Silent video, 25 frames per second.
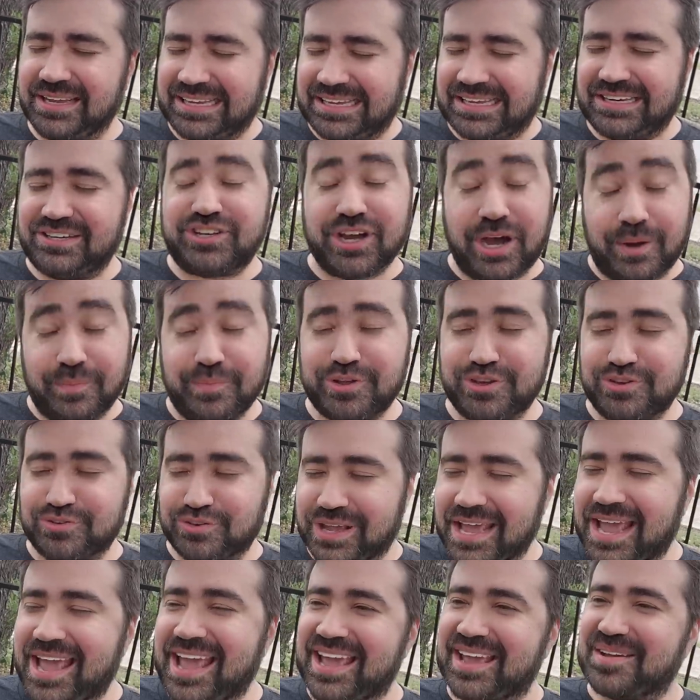
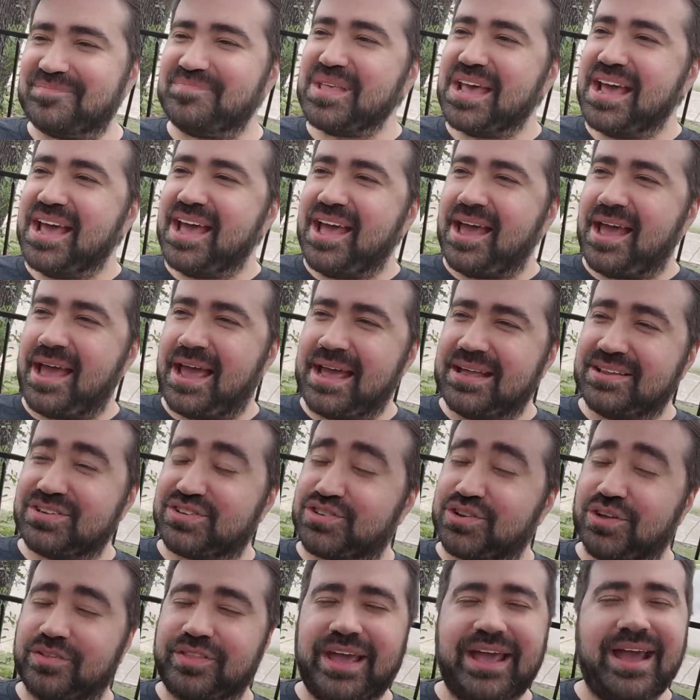AEW game,
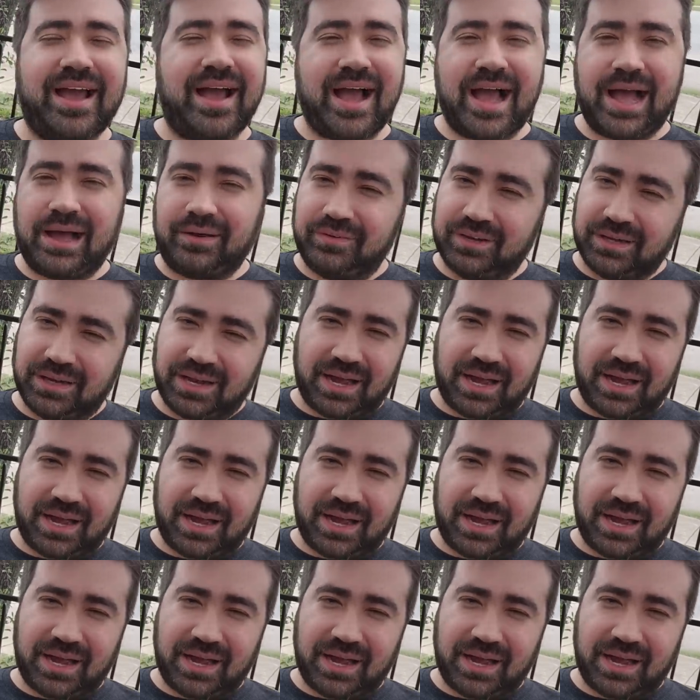and so they have a